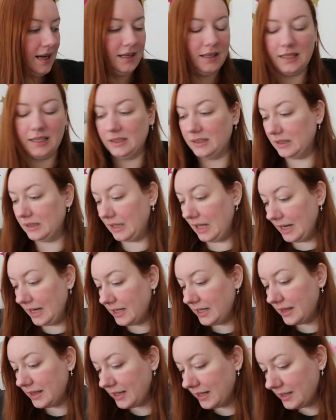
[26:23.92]
I didn't
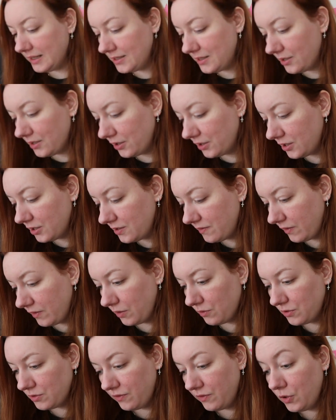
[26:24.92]
like the Night Circus, for
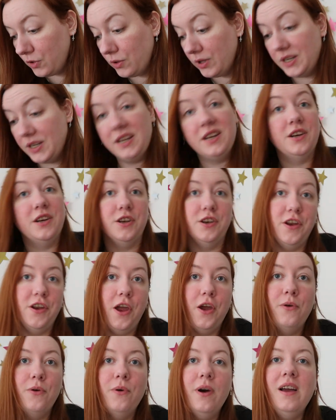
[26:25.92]
those of you that didn't
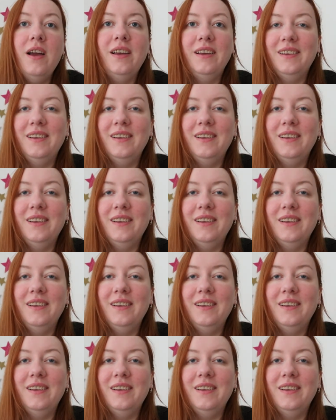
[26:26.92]
know.